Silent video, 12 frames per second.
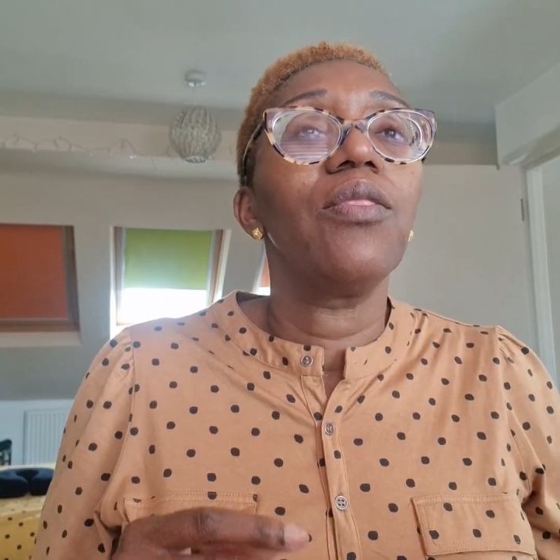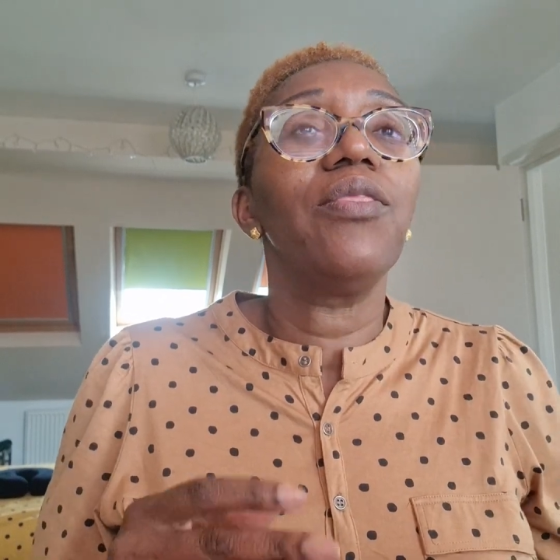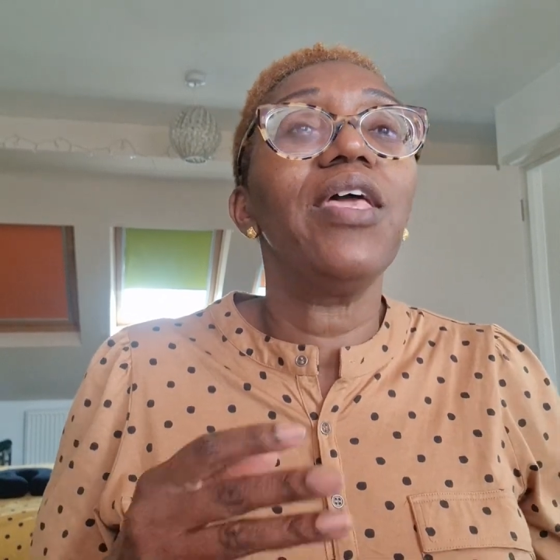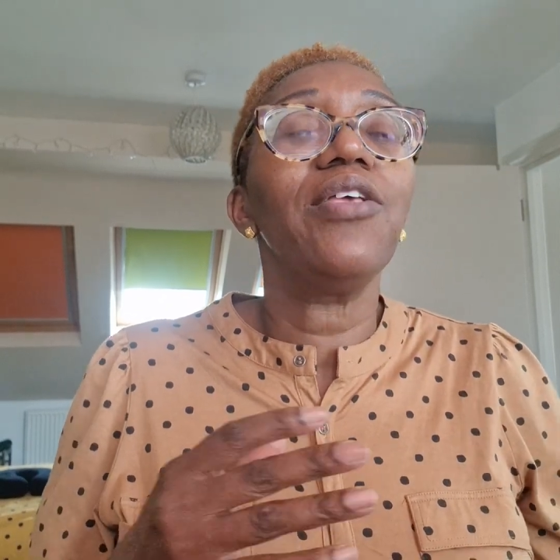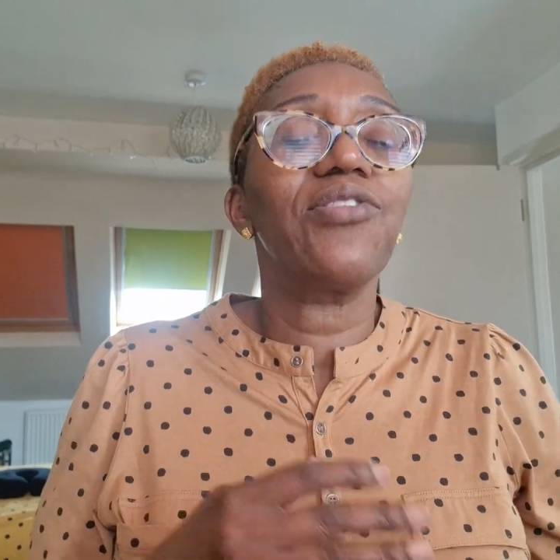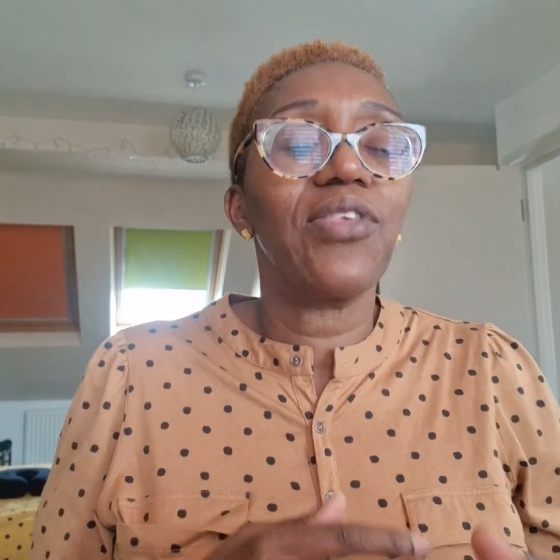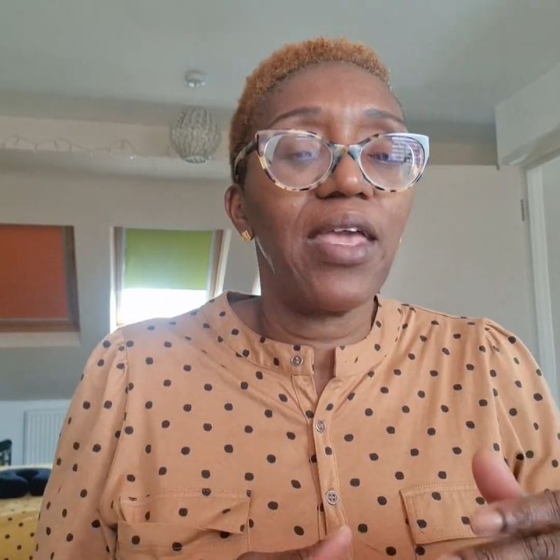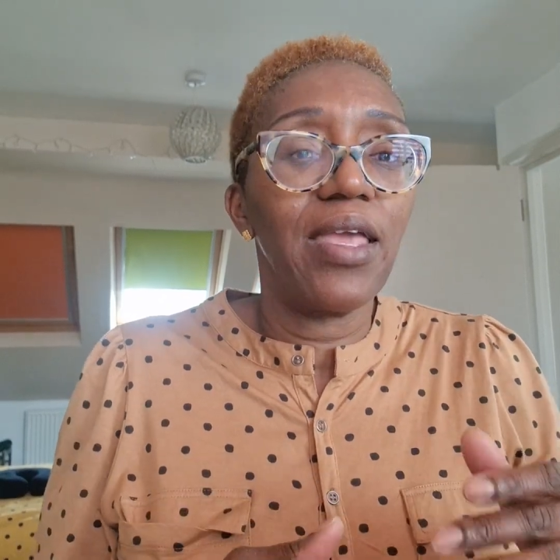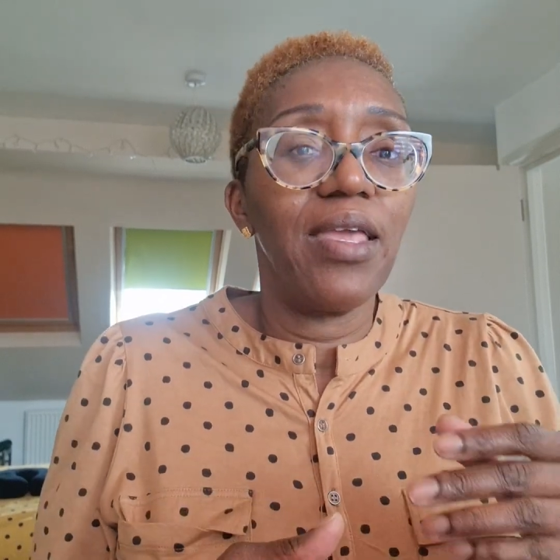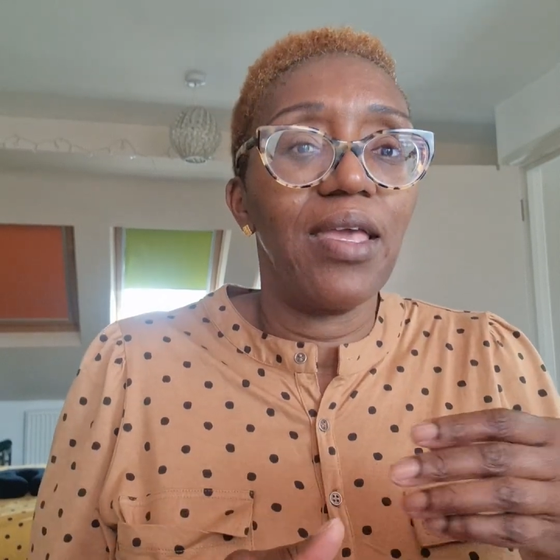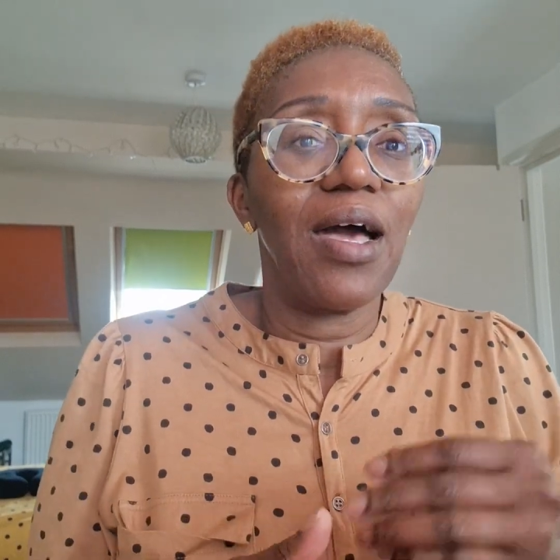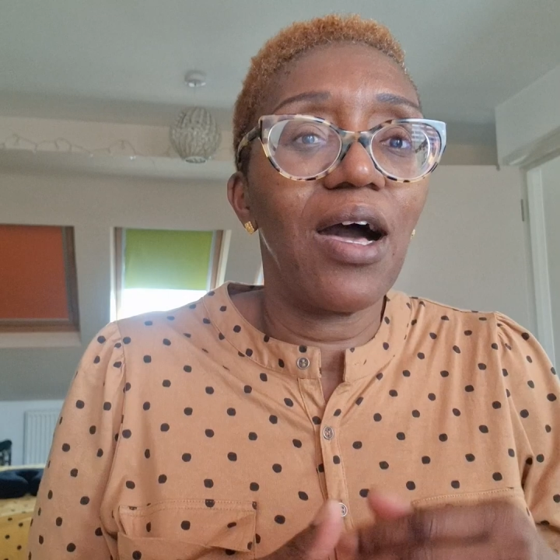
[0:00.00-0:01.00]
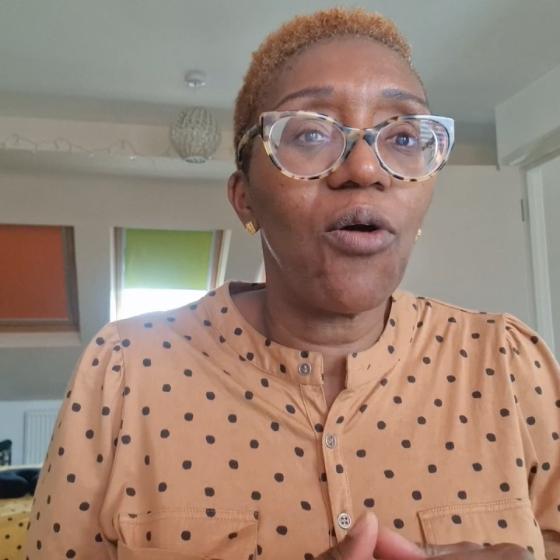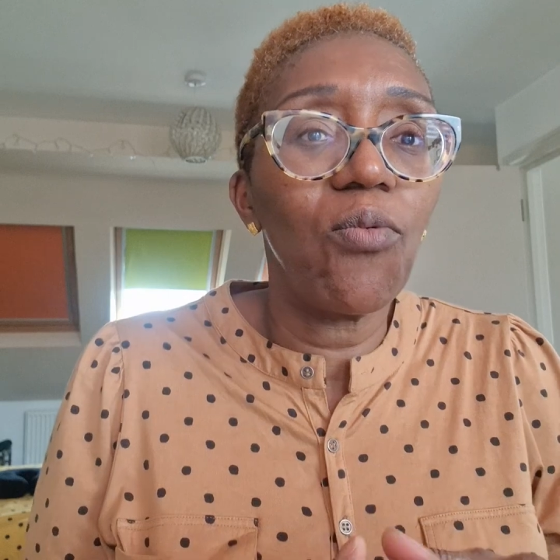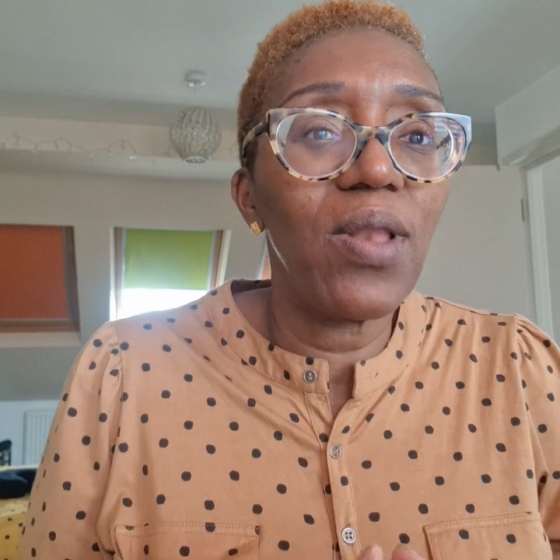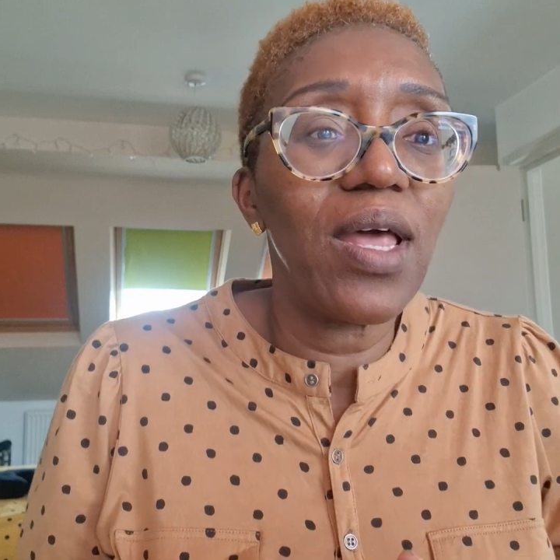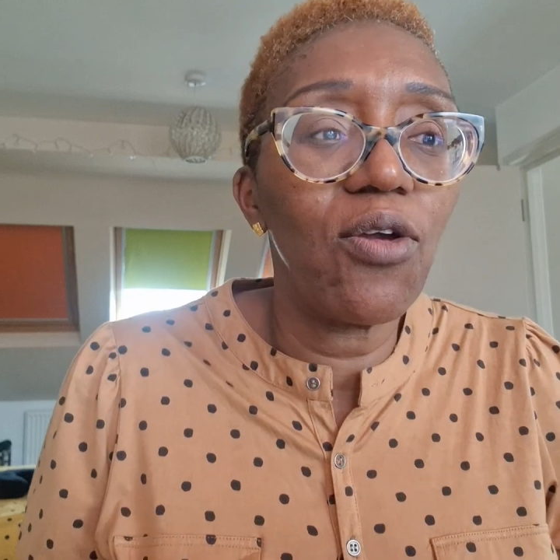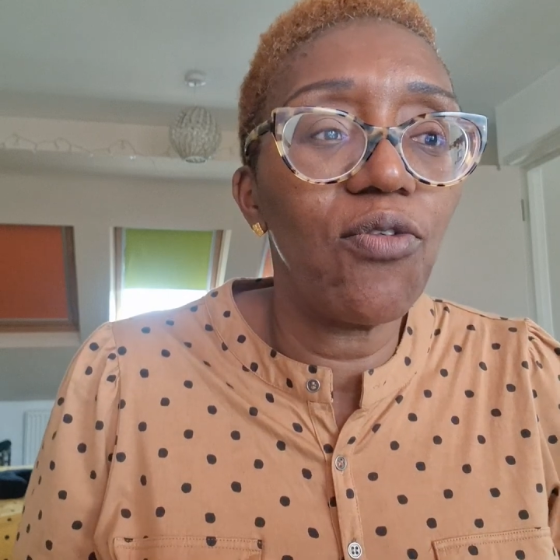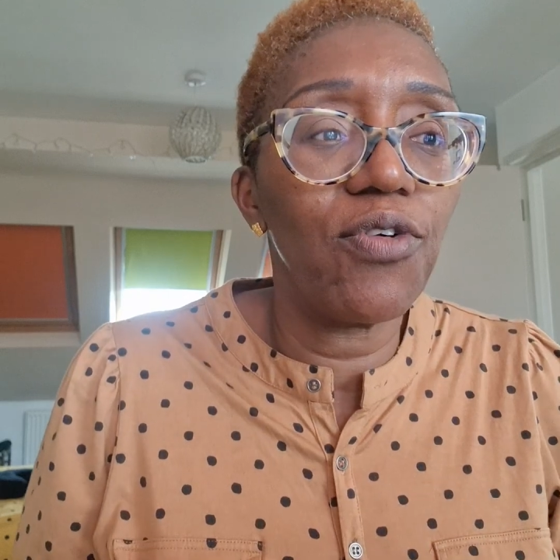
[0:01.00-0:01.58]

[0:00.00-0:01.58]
They say, how will I